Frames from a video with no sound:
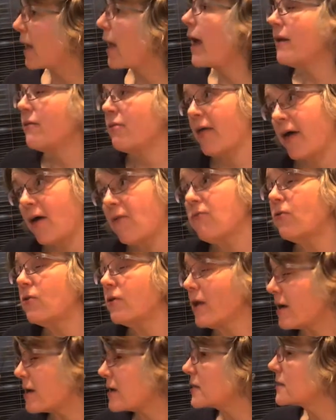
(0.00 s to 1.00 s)
And therefore,
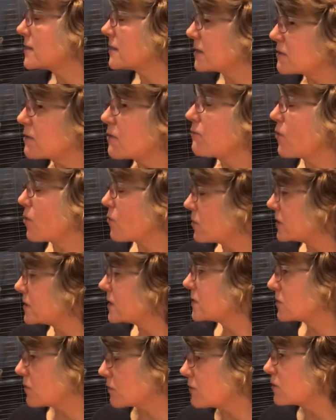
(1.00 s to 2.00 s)
yes, it, the focus
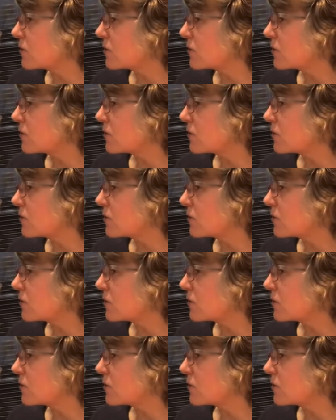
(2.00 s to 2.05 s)
is on the